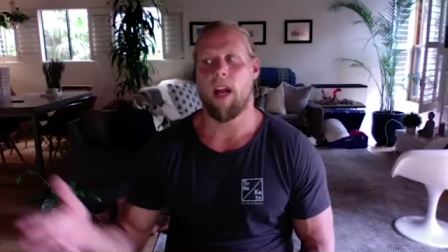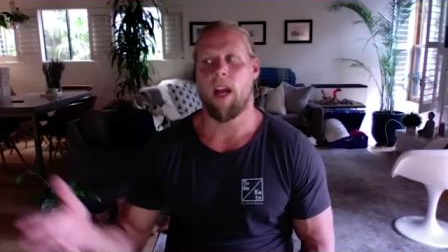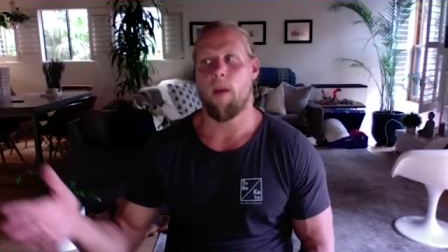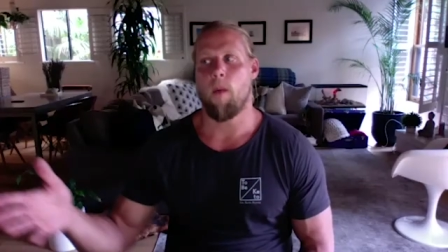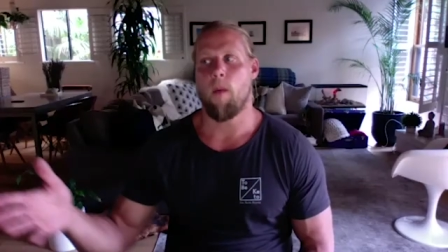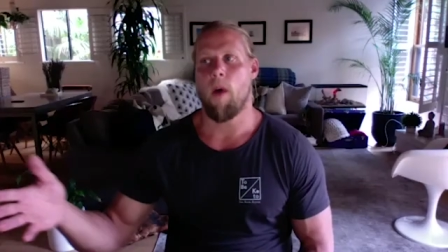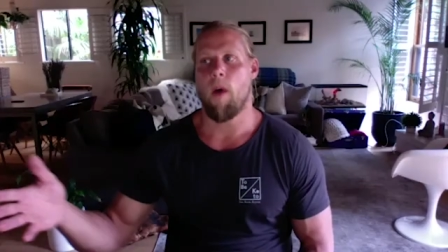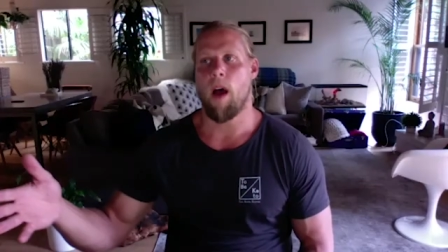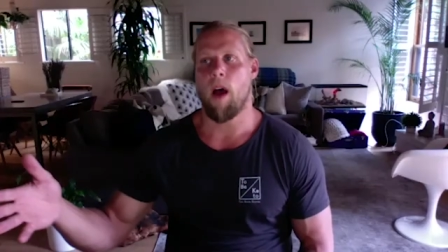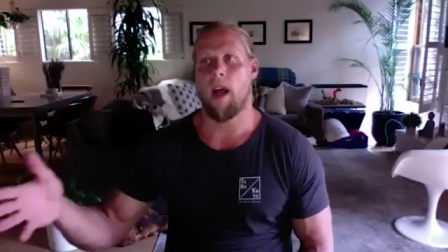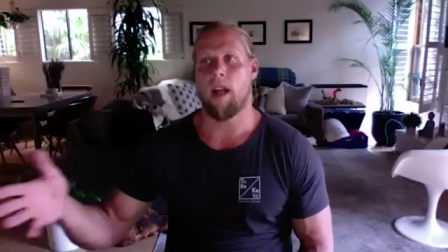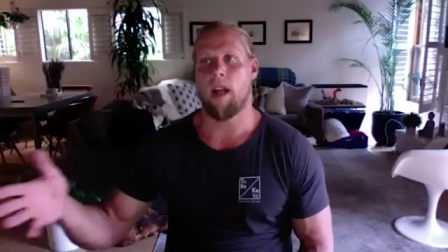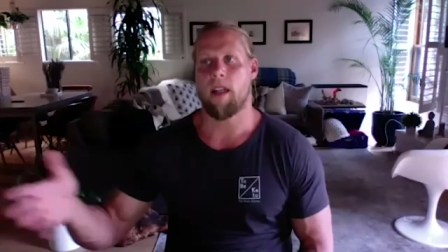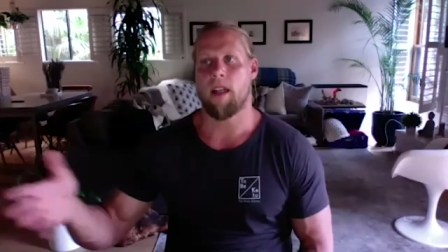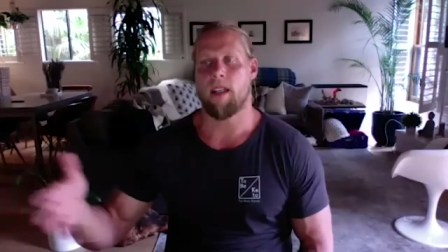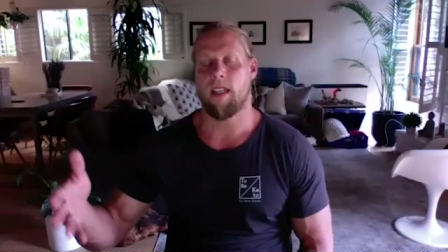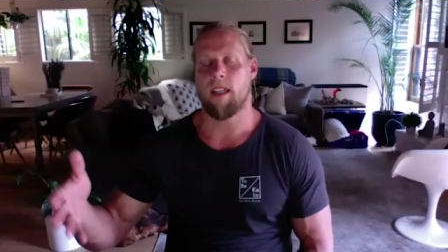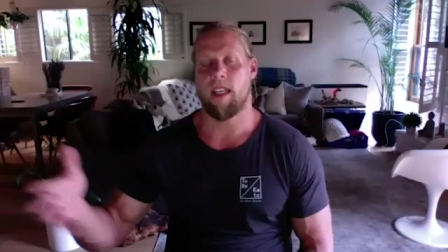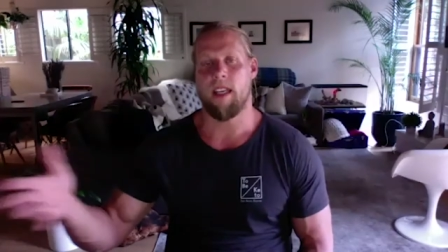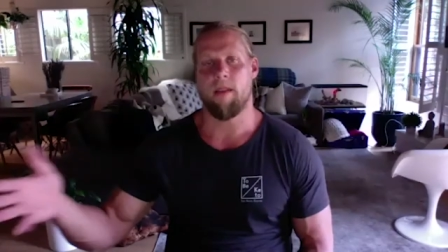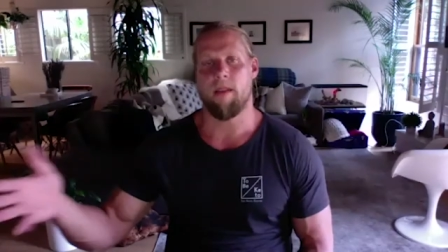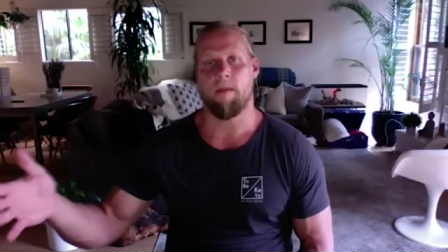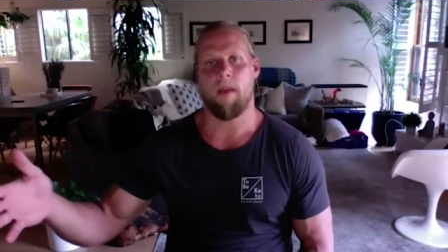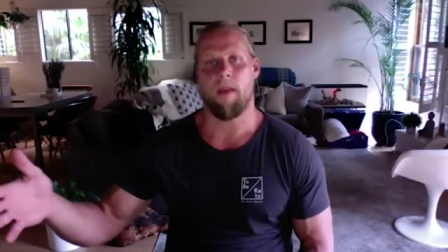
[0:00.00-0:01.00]
want to
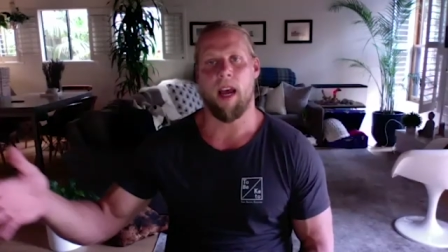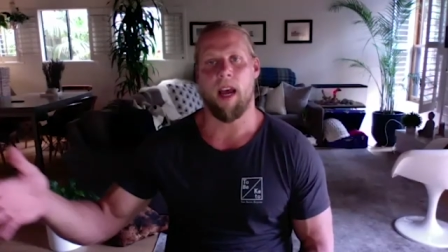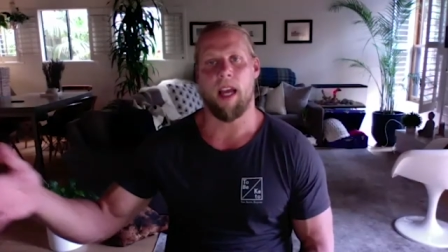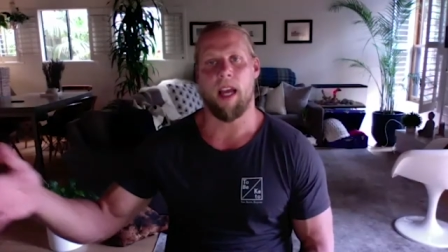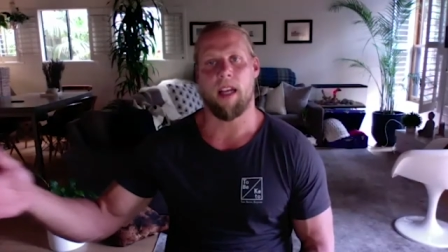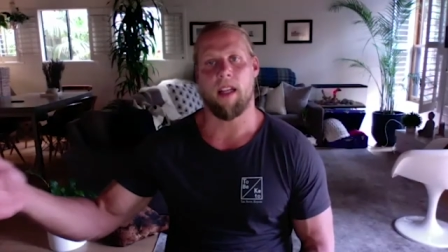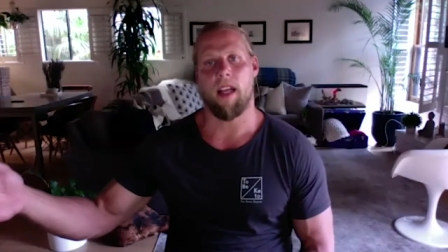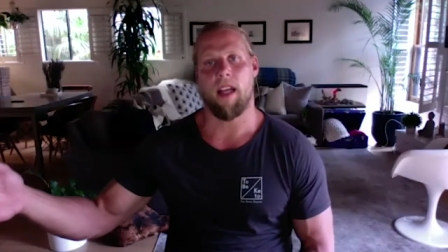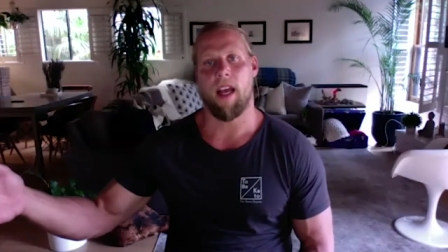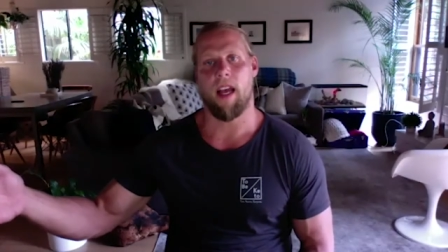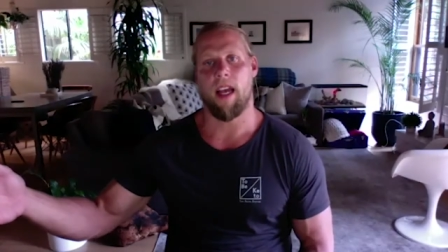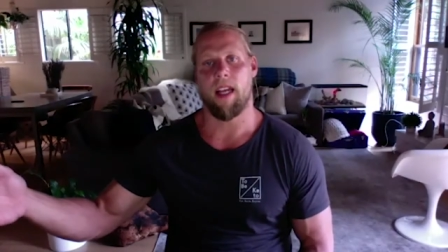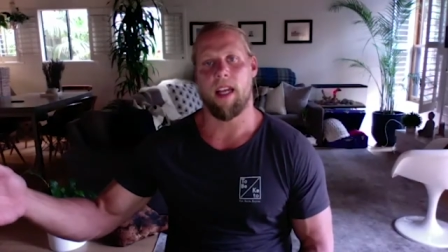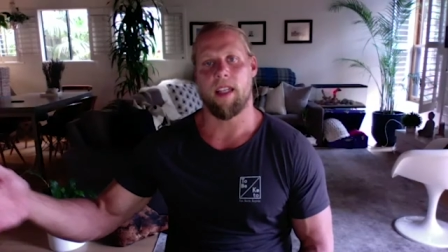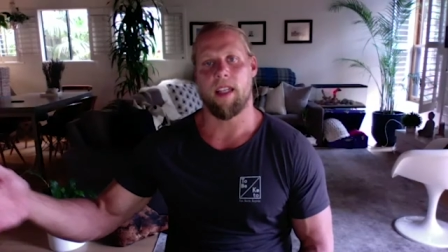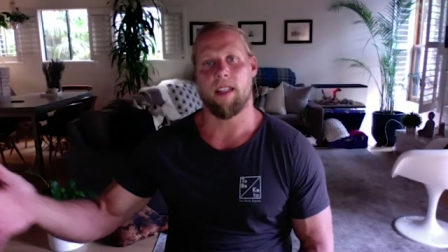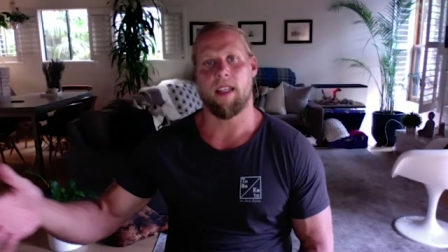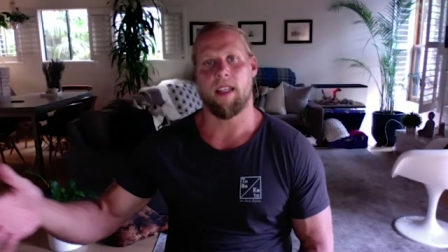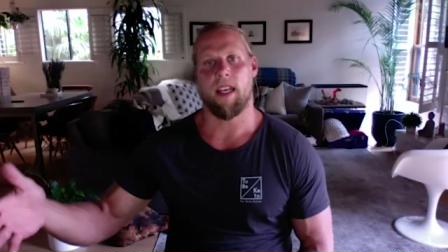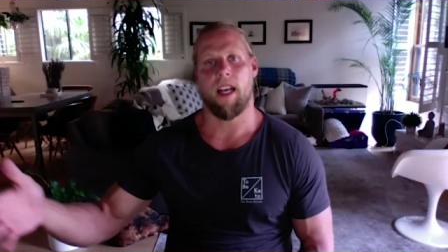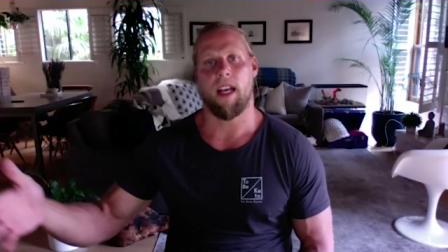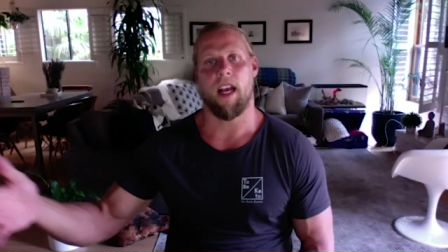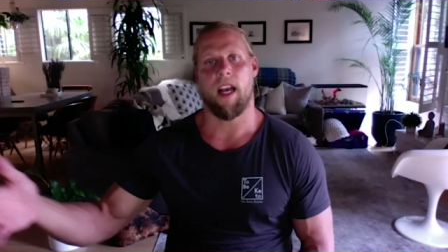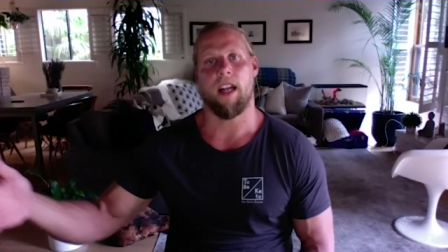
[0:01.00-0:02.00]
keep my
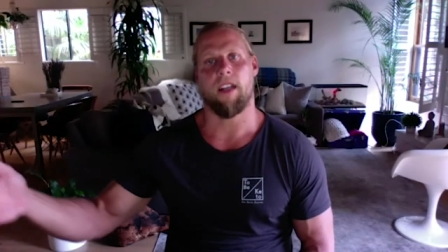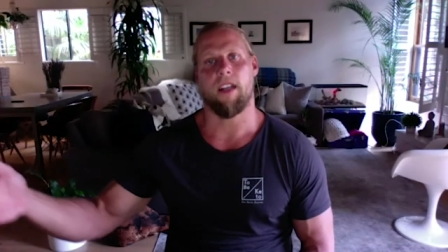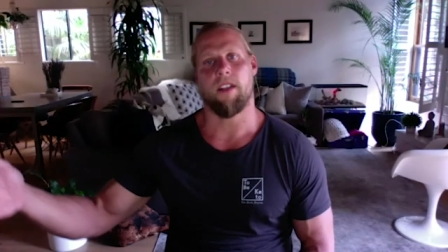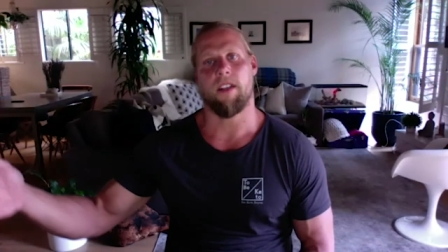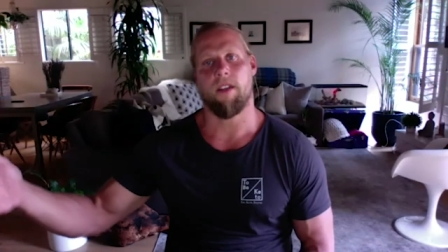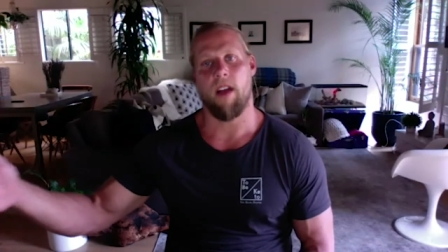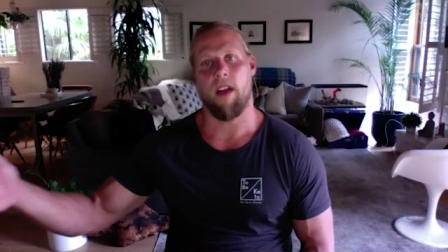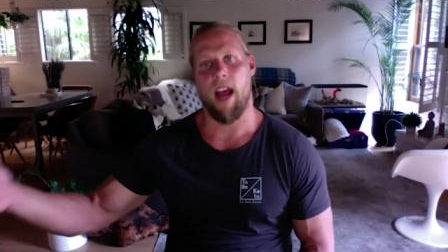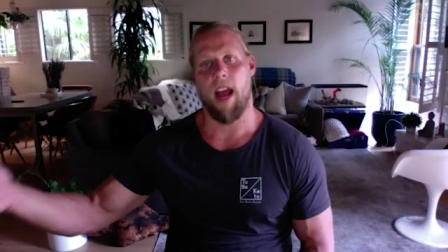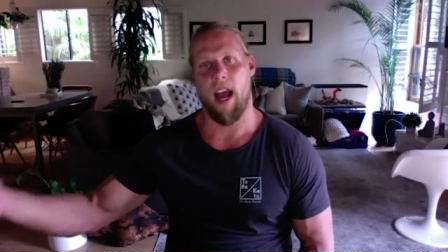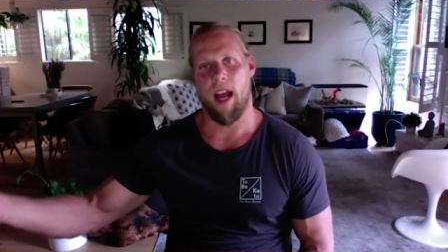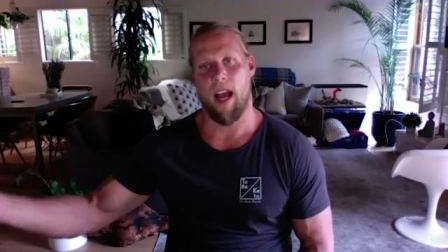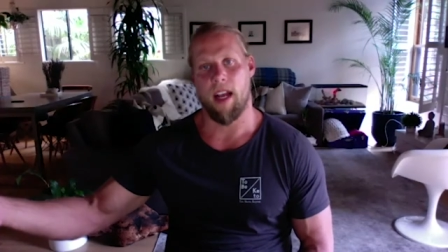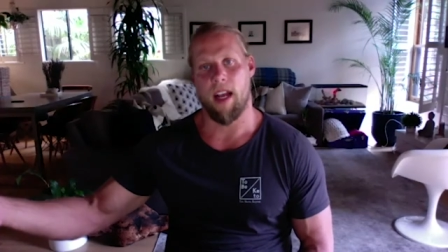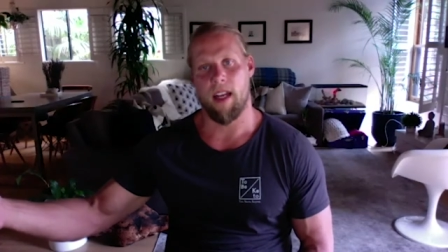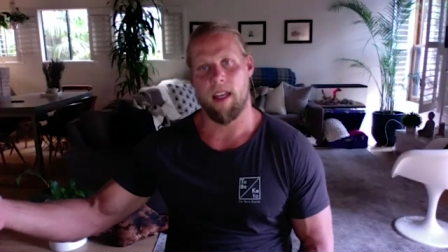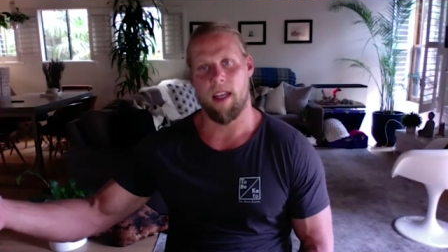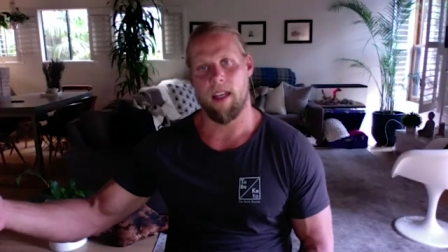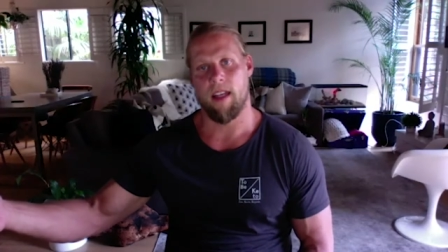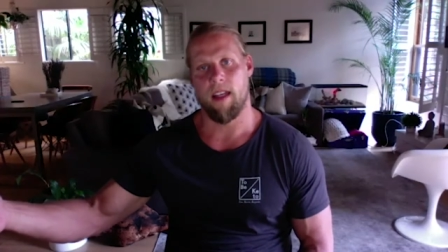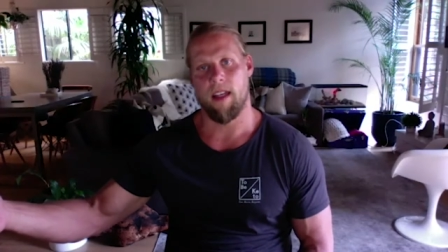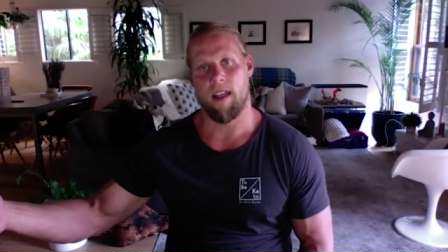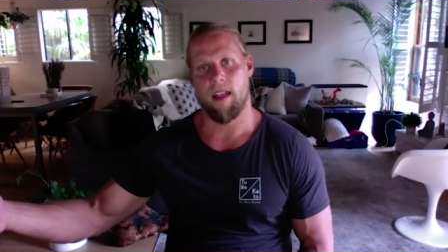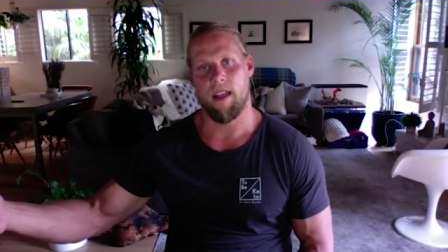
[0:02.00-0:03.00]
clients like on track
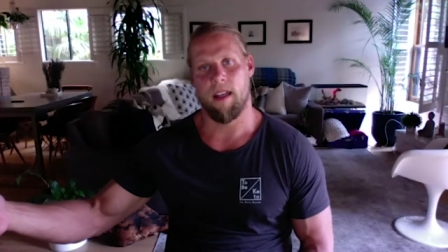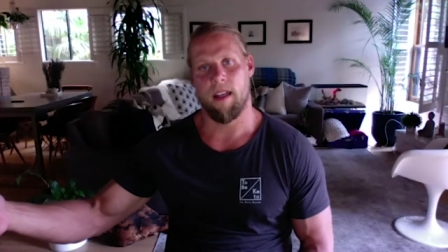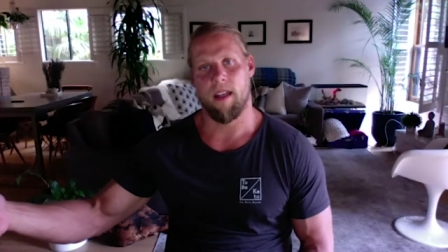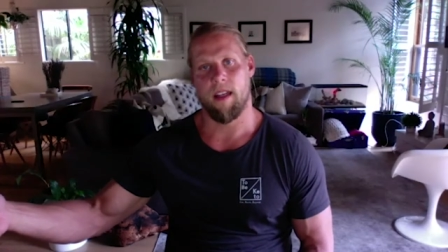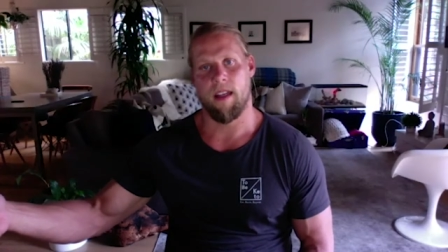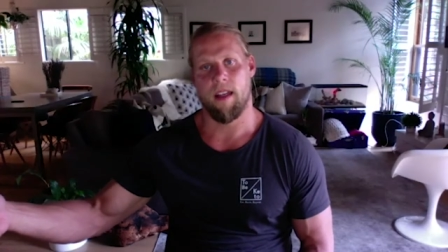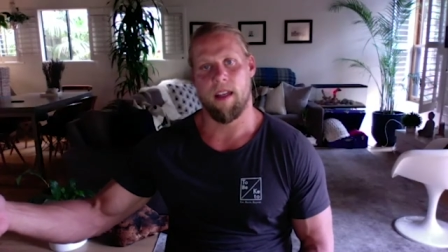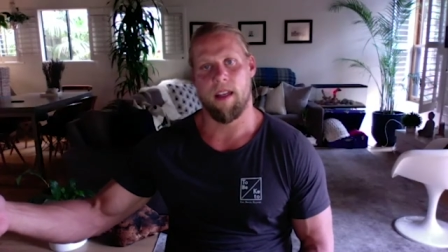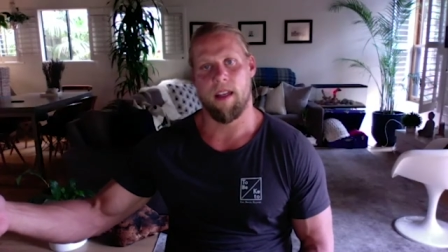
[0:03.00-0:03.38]
yeah